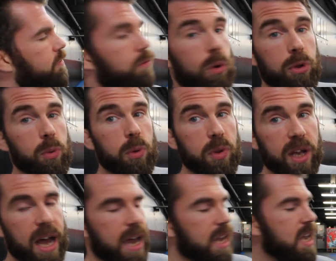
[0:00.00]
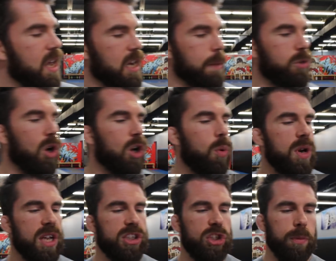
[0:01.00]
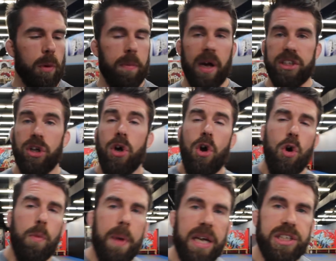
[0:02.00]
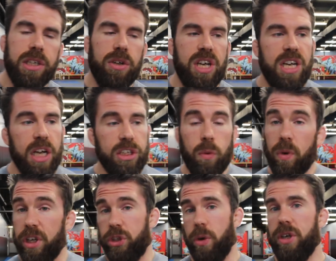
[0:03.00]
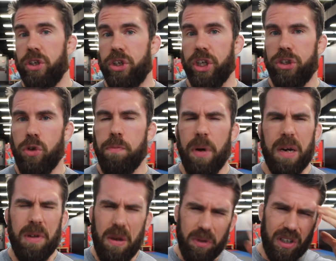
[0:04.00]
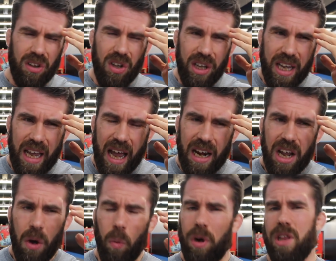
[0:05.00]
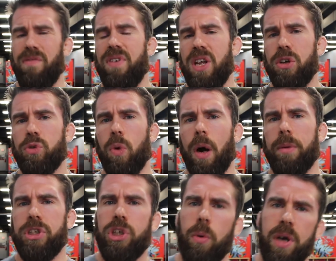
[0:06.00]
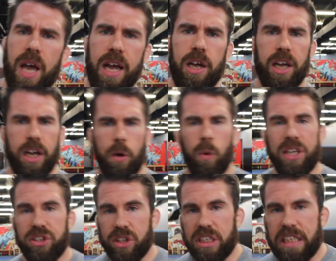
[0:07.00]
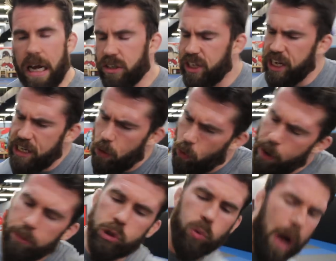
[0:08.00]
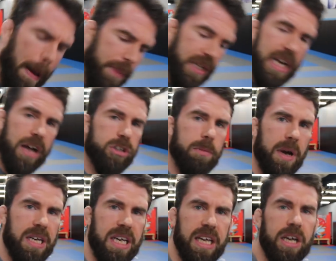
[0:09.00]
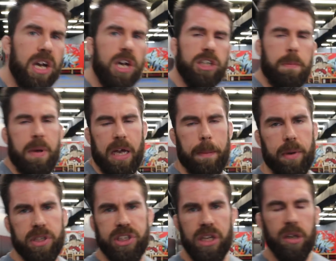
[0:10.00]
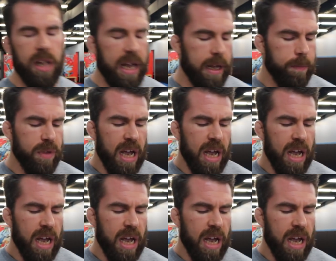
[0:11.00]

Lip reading: and forth with a guy named Tarquinius Superbus, who basically, he doesn't really train jiu-jitsu, but he was looking at one of the videos where I was showing a wrestling style takedown where I'm dropping down to my knee to pick up a single leg,